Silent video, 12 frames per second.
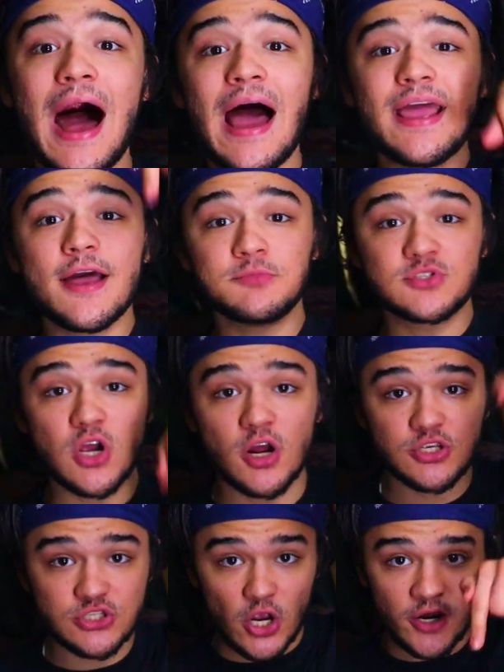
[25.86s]
I am
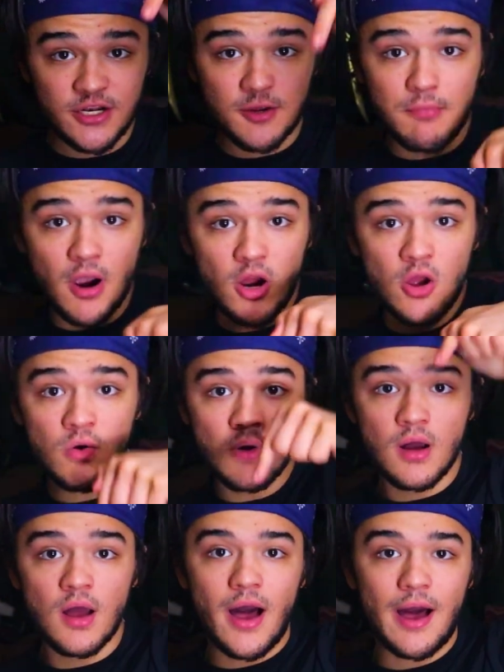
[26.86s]
starting tomorrow.
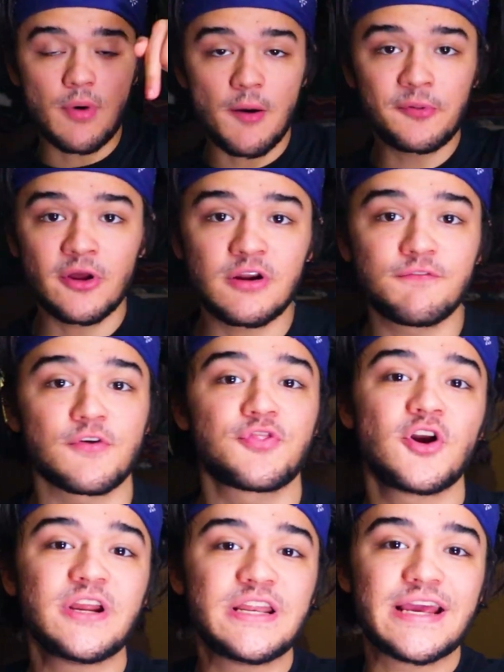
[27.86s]
I'm uploading for
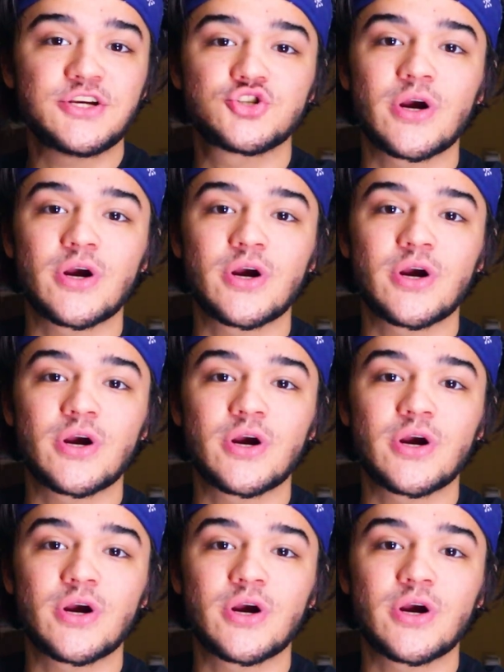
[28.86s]
30 days